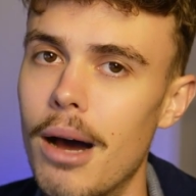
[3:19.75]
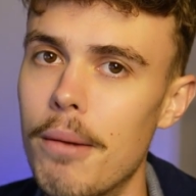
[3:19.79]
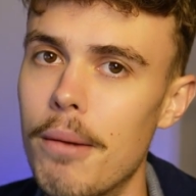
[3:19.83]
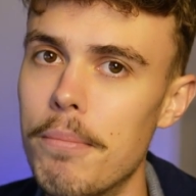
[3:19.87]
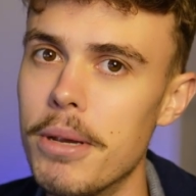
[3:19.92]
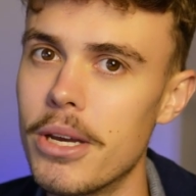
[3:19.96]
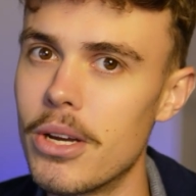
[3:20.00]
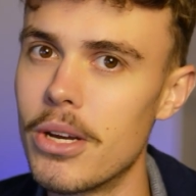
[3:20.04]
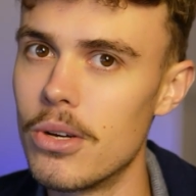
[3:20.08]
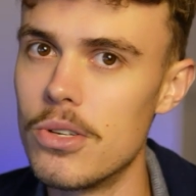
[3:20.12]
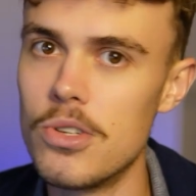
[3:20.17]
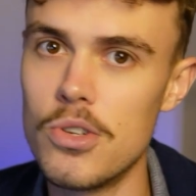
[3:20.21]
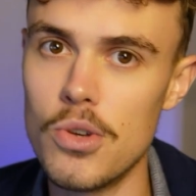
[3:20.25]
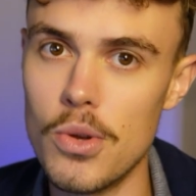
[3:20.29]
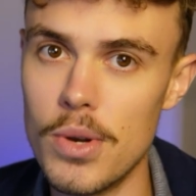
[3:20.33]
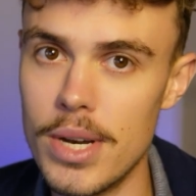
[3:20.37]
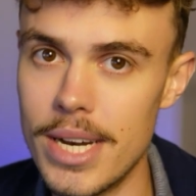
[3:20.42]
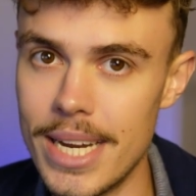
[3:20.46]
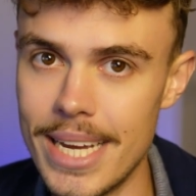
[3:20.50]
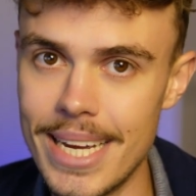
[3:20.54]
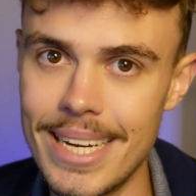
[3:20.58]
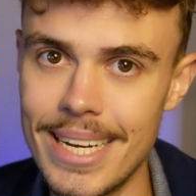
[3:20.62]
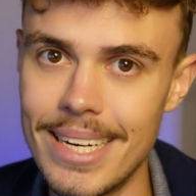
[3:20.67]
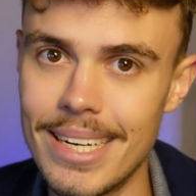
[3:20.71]
because you
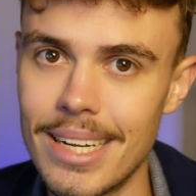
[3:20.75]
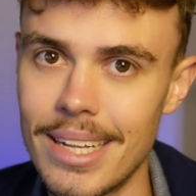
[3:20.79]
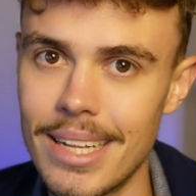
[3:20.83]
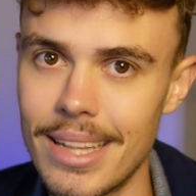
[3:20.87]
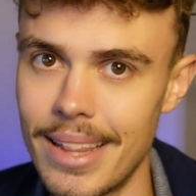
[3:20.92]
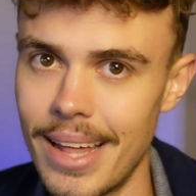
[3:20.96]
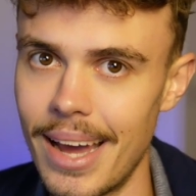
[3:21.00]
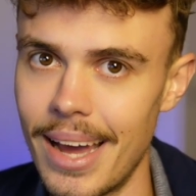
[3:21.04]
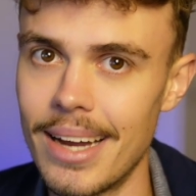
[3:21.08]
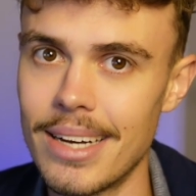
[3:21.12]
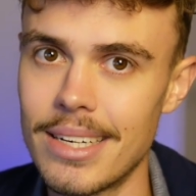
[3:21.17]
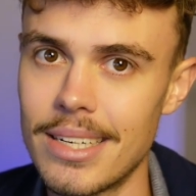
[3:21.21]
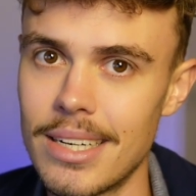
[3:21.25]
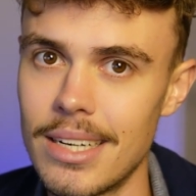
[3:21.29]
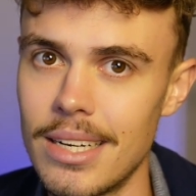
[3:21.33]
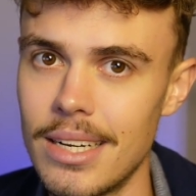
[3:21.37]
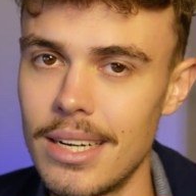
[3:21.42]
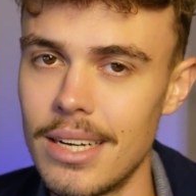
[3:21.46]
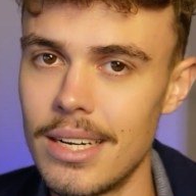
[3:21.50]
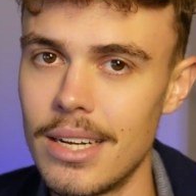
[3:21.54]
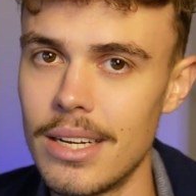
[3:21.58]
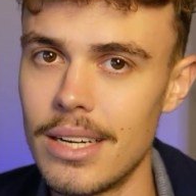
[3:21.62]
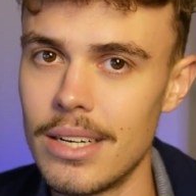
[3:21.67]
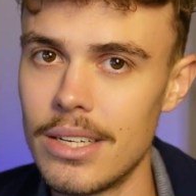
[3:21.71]
need that
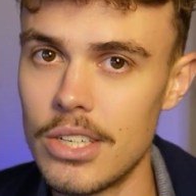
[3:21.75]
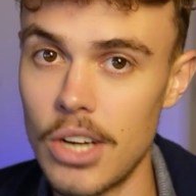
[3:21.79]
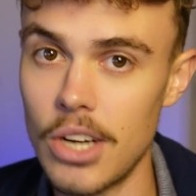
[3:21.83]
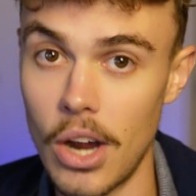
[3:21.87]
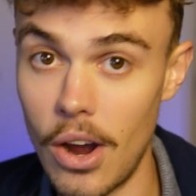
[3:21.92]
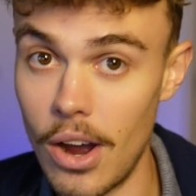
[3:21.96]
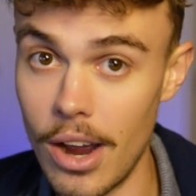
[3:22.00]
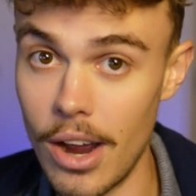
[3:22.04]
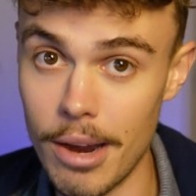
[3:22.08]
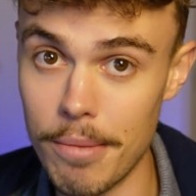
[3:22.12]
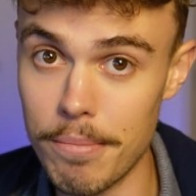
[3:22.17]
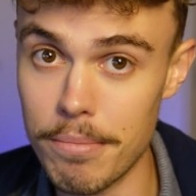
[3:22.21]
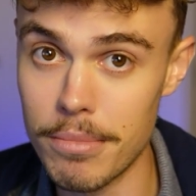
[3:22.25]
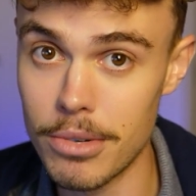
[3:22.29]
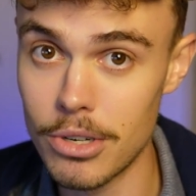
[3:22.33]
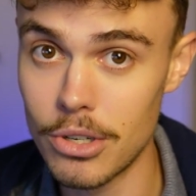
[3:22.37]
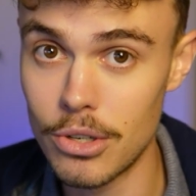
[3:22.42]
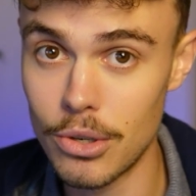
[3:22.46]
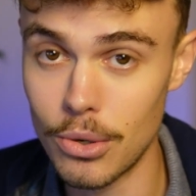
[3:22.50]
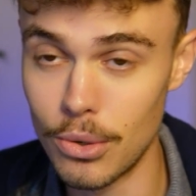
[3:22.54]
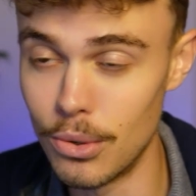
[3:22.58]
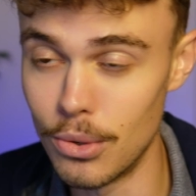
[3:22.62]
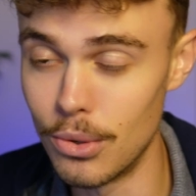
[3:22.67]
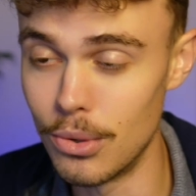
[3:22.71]
time
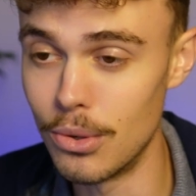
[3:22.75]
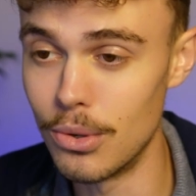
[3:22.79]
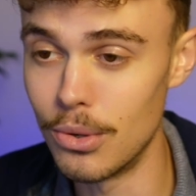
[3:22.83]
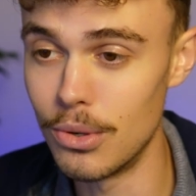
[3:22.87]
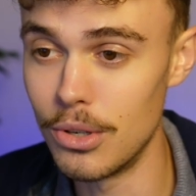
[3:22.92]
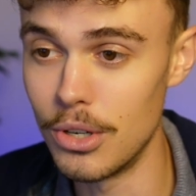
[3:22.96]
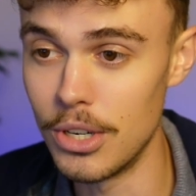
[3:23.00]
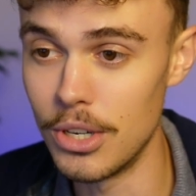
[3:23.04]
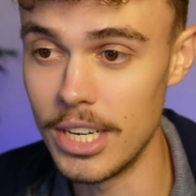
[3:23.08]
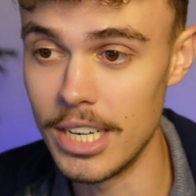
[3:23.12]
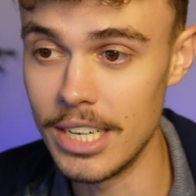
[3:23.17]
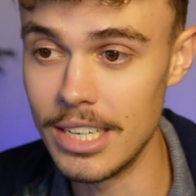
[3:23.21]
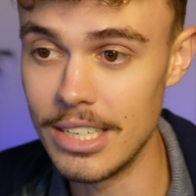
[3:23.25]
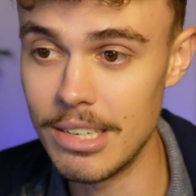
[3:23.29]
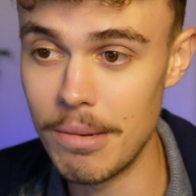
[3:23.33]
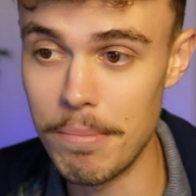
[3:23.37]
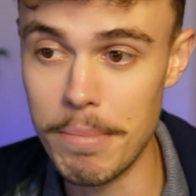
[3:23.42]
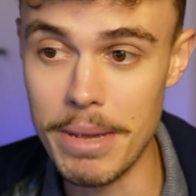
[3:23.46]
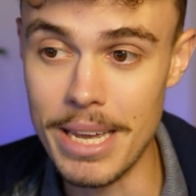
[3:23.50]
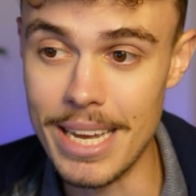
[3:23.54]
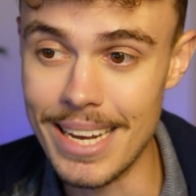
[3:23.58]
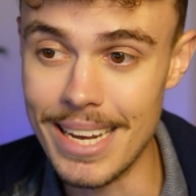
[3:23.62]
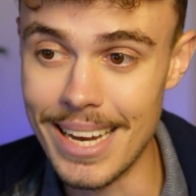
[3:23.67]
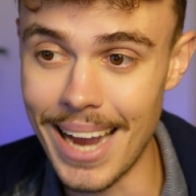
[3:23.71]
you need to
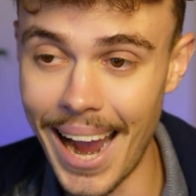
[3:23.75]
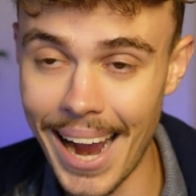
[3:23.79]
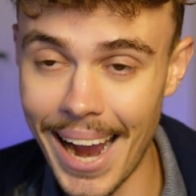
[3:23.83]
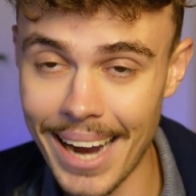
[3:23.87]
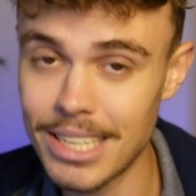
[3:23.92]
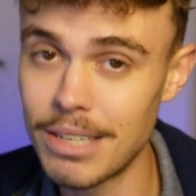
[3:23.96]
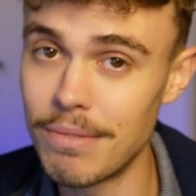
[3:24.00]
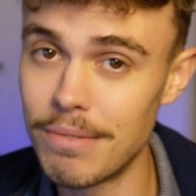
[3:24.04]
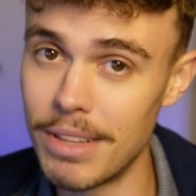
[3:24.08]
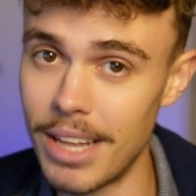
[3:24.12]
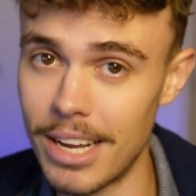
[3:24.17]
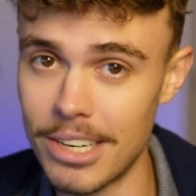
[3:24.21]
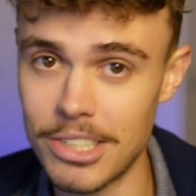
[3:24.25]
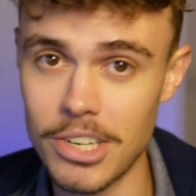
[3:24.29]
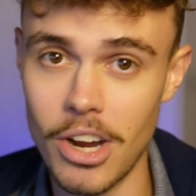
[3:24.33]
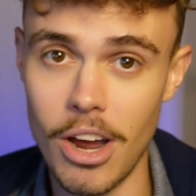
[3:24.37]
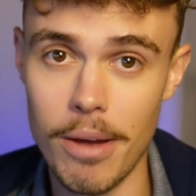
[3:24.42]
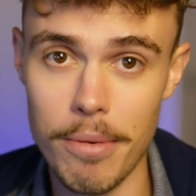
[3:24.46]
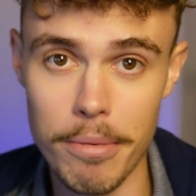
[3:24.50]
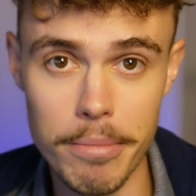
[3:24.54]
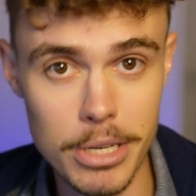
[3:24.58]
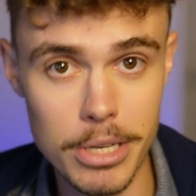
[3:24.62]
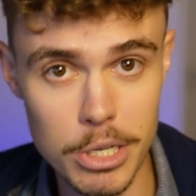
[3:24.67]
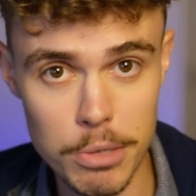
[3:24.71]
be active in that time
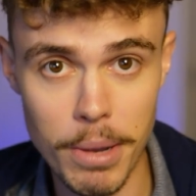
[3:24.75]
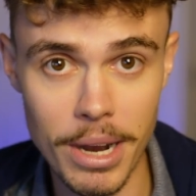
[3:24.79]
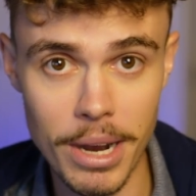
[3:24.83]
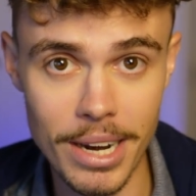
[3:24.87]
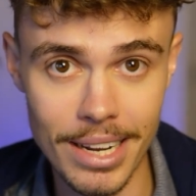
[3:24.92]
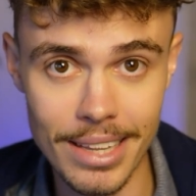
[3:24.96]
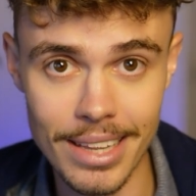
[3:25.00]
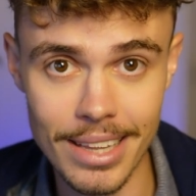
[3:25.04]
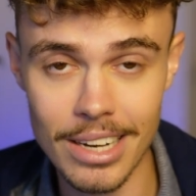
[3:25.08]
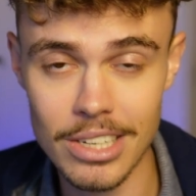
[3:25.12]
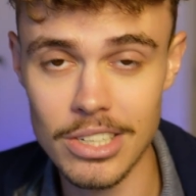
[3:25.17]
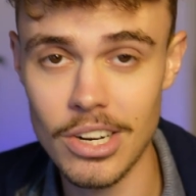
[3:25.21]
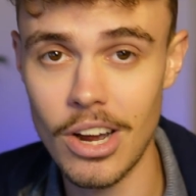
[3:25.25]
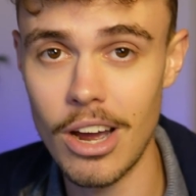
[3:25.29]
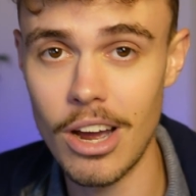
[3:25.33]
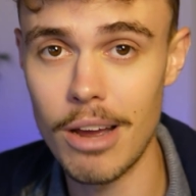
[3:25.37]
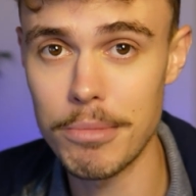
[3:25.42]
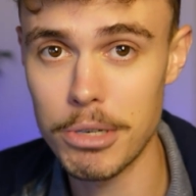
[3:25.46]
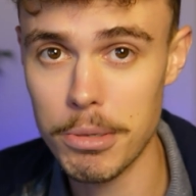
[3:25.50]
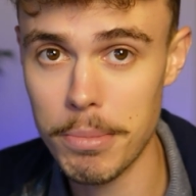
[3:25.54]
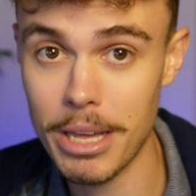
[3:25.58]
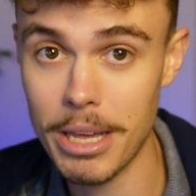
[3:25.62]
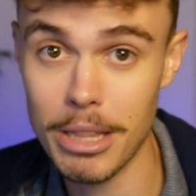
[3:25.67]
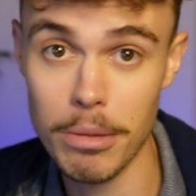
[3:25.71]
and be spending in that time
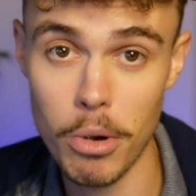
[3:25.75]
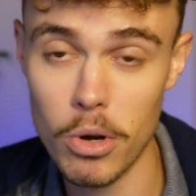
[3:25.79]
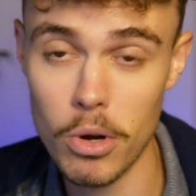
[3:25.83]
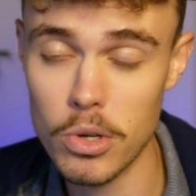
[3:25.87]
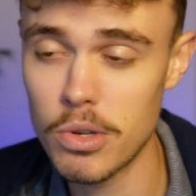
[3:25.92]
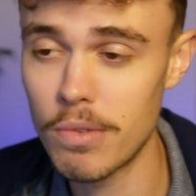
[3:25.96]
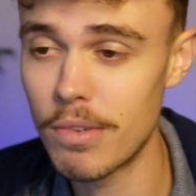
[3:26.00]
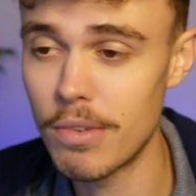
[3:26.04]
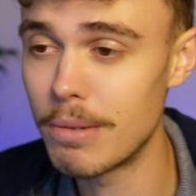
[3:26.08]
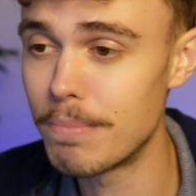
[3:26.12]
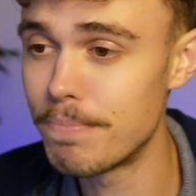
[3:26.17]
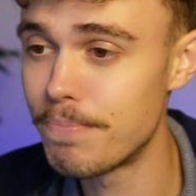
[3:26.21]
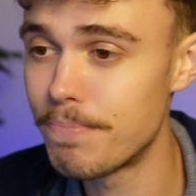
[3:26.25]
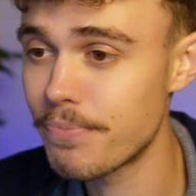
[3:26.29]
to make the most of it.